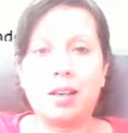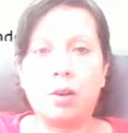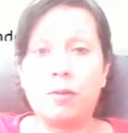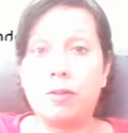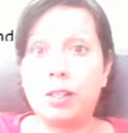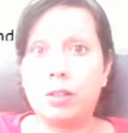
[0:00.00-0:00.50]

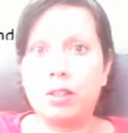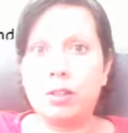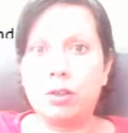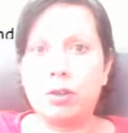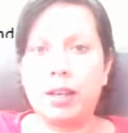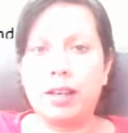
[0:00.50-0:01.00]
Hopefully you can
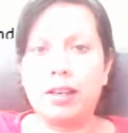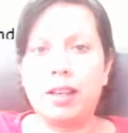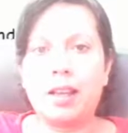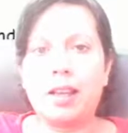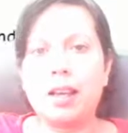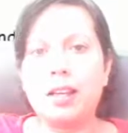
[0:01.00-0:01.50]
do that,
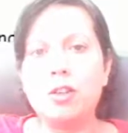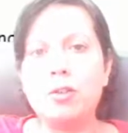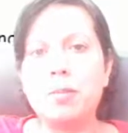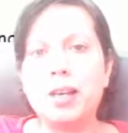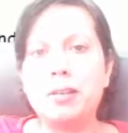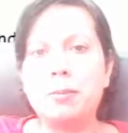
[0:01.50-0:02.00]
and you
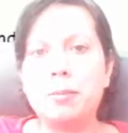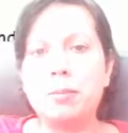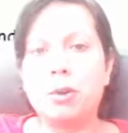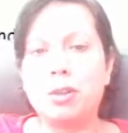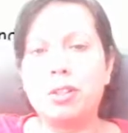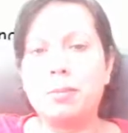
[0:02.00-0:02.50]
might
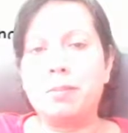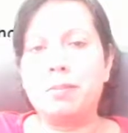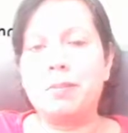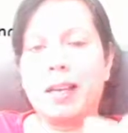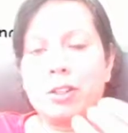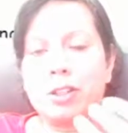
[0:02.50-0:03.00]
want to
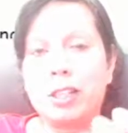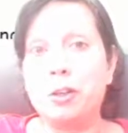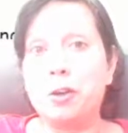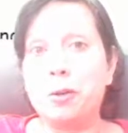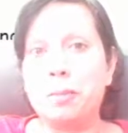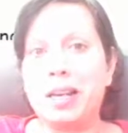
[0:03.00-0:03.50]
actually
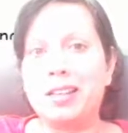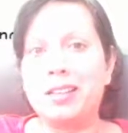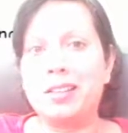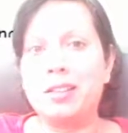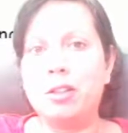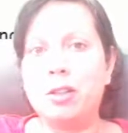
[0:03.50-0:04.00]
look back
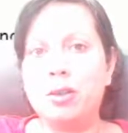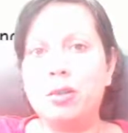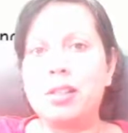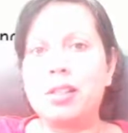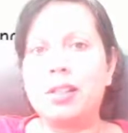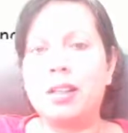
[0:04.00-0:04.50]
at the
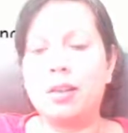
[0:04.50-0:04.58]
news